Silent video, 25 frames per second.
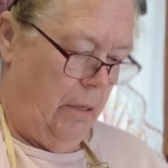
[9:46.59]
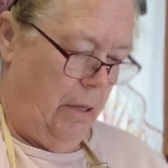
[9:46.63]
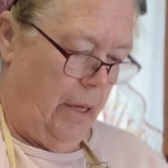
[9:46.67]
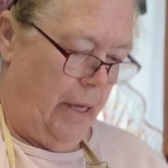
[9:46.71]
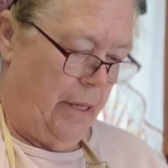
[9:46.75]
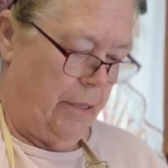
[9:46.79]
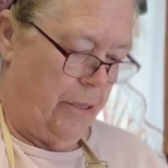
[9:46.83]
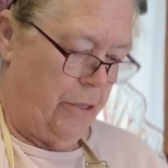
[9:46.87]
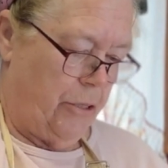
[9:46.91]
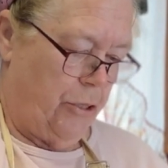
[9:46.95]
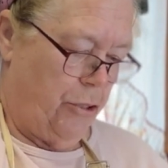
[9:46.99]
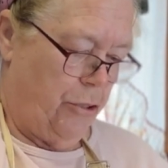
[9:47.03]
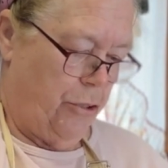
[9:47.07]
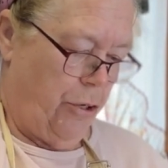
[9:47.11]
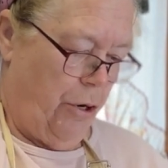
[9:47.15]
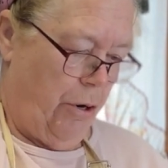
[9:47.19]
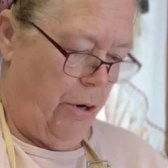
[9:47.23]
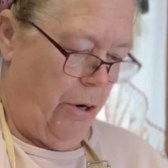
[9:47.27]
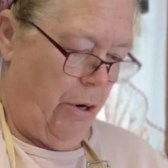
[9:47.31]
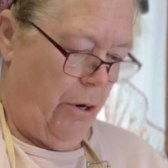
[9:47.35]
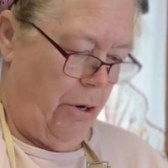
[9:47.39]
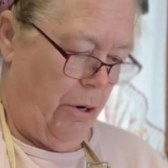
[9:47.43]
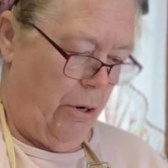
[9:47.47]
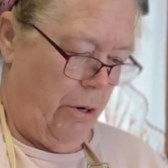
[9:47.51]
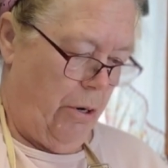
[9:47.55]
And
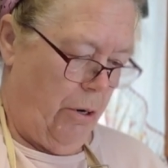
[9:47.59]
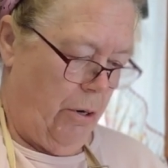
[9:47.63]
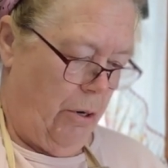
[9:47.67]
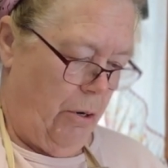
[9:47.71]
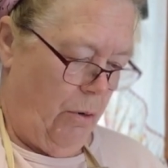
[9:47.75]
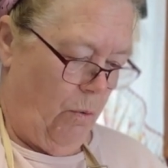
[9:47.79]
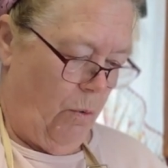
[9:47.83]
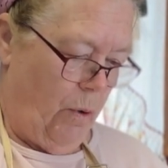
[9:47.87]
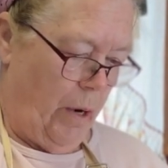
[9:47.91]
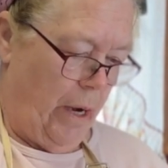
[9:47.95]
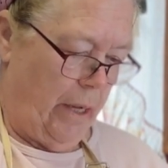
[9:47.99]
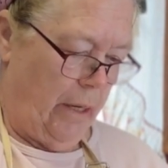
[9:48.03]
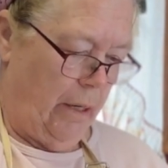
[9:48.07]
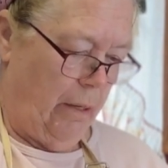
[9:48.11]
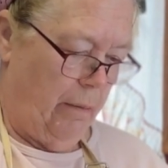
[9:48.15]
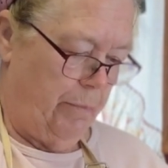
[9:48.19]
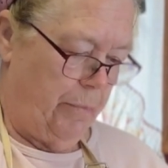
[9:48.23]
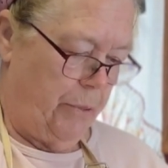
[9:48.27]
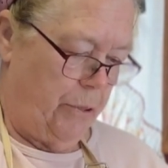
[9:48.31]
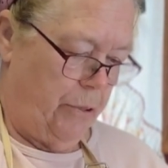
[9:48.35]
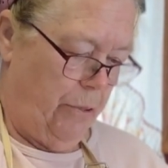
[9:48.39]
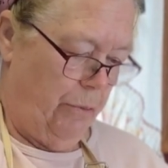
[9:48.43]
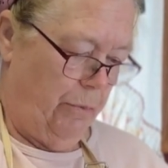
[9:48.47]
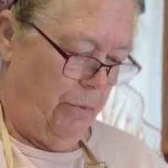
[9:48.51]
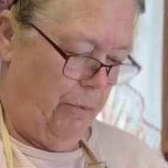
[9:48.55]
stir while I'm
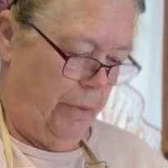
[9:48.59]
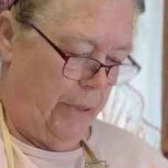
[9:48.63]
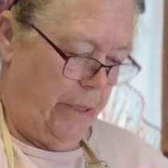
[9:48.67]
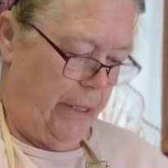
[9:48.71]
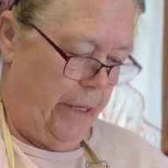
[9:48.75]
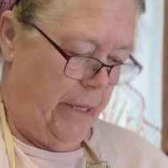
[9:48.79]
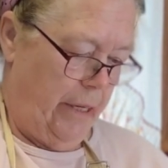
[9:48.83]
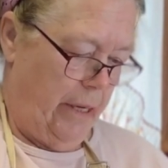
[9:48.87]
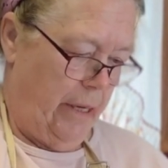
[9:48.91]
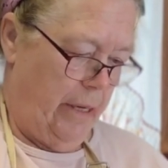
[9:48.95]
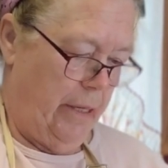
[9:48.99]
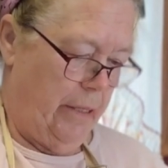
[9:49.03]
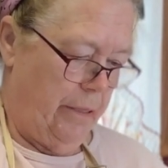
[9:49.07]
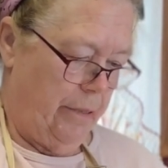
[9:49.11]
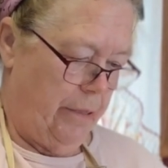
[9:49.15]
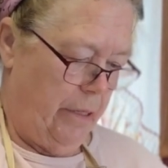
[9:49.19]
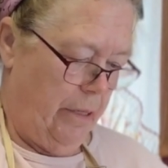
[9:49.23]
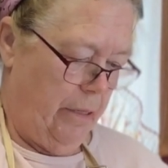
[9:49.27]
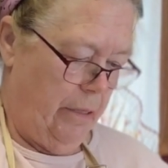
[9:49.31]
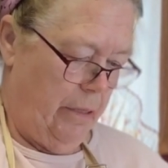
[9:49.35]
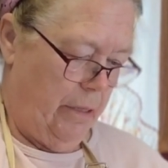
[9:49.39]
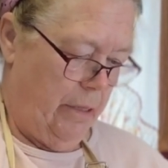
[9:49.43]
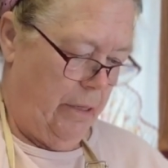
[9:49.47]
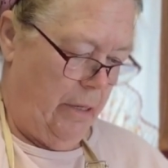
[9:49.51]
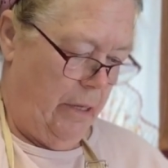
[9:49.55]
doing it.
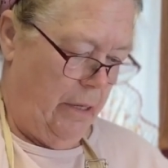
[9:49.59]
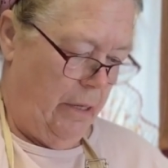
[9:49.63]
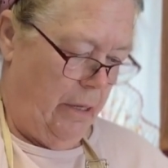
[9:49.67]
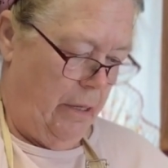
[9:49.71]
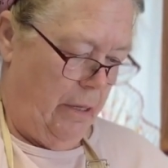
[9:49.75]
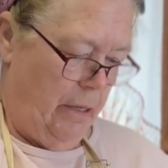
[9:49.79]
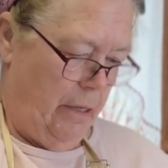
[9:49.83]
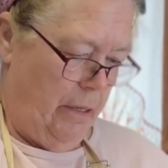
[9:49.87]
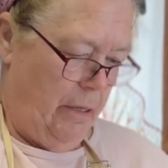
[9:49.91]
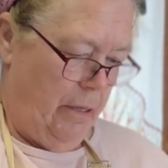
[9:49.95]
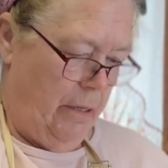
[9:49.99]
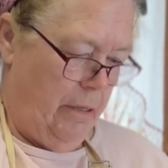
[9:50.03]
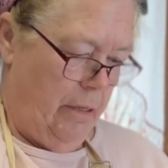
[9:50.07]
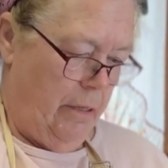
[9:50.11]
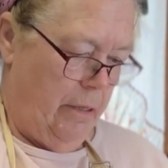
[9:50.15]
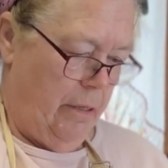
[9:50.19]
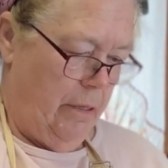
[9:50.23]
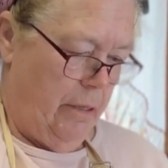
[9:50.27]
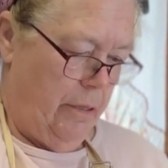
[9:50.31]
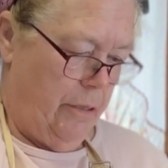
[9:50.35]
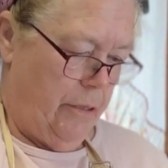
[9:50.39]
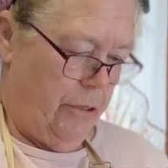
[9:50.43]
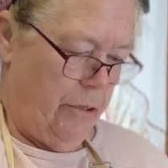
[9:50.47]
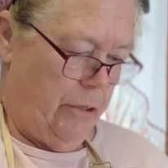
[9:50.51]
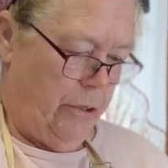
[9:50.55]

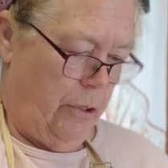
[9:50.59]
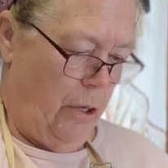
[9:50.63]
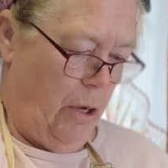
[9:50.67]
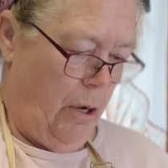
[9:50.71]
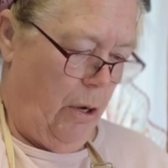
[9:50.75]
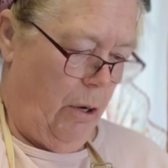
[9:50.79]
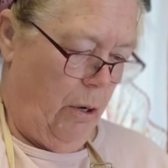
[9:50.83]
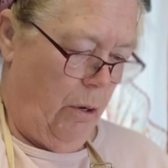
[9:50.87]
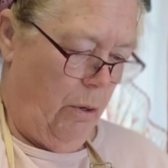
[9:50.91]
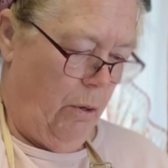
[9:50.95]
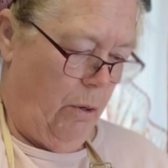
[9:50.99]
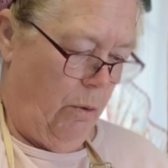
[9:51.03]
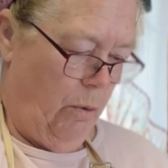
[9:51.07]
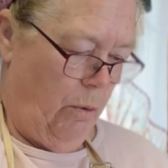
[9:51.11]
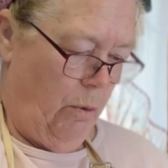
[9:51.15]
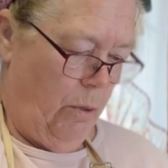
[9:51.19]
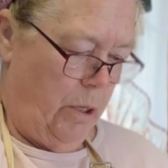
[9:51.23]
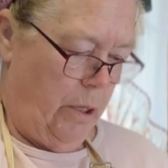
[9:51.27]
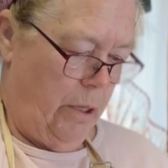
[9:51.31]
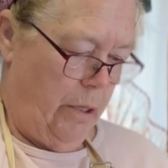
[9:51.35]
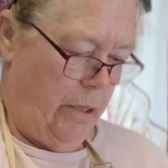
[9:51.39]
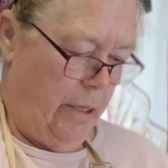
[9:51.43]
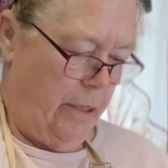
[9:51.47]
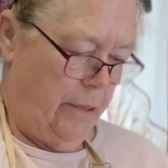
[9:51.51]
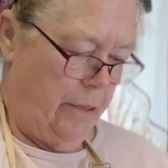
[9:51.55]
Slow
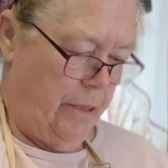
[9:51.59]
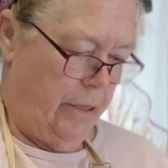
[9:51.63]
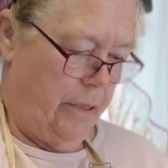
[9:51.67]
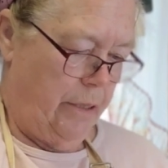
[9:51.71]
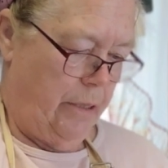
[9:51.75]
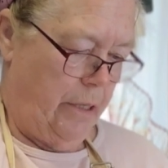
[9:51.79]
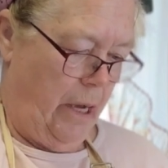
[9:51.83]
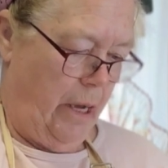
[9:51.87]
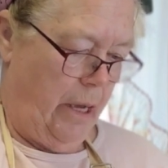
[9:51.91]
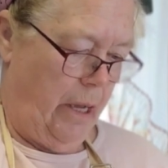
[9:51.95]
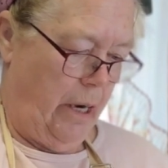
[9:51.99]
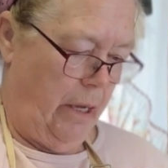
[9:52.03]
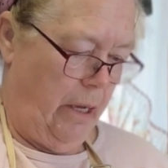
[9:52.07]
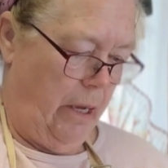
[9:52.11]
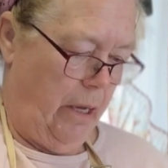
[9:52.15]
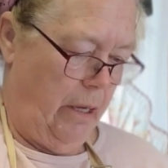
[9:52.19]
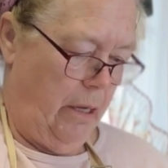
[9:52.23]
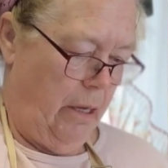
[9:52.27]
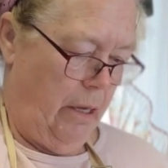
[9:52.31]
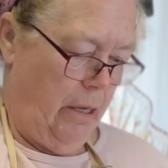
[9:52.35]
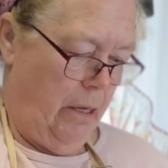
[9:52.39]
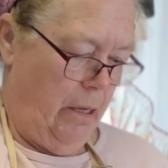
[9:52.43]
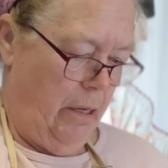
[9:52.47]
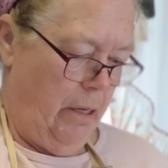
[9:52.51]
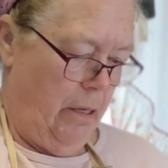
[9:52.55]
and steady,
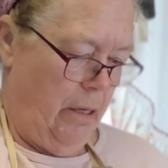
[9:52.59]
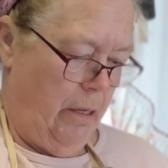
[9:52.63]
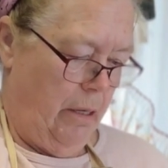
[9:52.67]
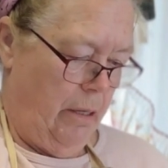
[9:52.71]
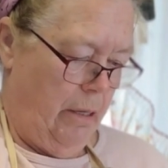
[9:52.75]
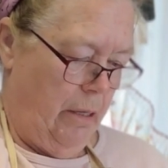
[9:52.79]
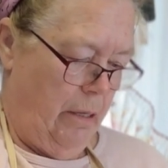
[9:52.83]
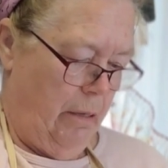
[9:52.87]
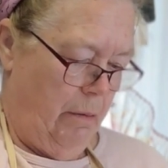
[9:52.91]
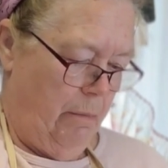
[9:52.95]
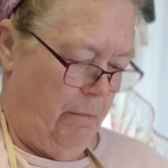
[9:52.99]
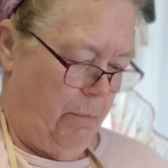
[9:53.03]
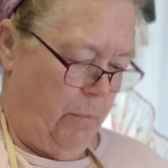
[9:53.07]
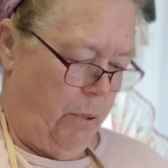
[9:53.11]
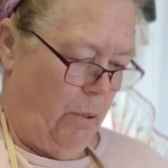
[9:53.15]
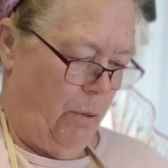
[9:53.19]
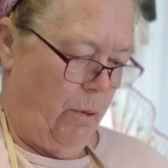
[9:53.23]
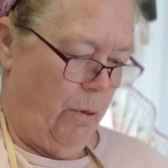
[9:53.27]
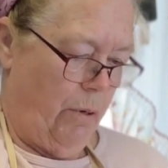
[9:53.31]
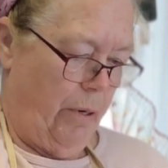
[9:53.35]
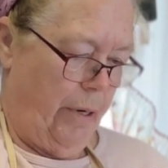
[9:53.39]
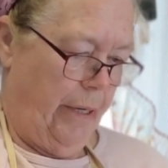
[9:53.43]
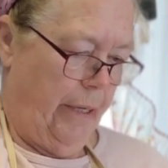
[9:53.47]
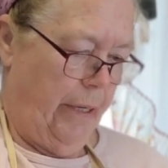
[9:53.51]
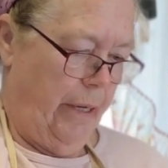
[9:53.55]

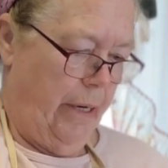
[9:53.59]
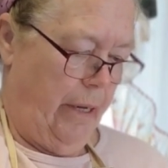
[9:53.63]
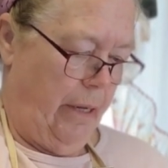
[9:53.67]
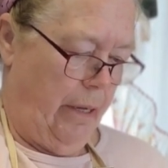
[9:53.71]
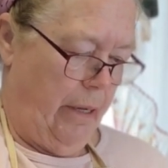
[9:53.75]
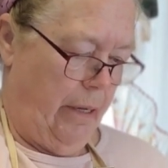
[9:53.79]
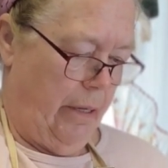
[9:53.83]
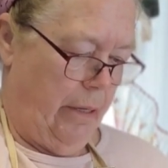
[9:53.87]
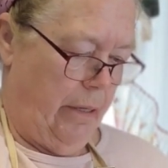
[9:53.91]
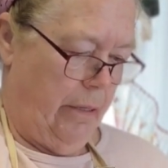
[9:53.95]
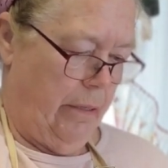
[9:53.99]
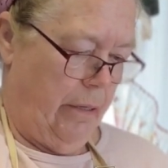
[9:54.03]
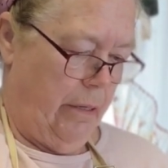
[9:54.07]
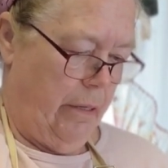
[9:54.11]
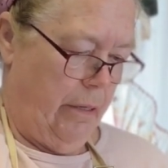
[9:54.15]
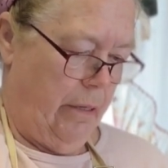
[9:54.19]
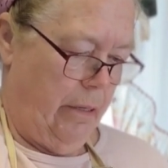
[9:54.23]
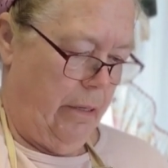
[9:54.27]
pouring it in.